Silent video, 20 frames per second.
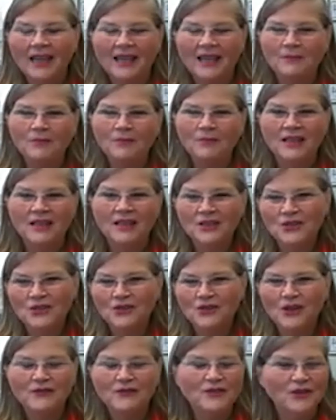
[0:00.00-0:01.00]
and pleasure
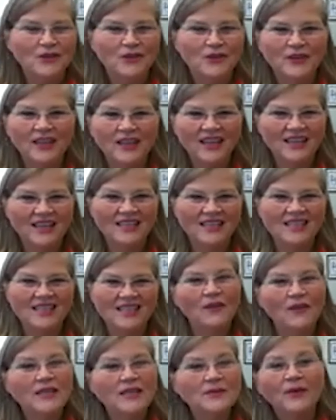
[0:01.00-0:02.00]
of serving as the
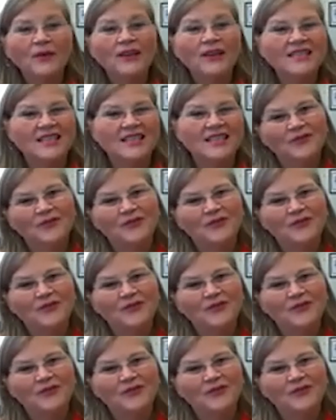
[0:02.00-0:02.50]
Vice President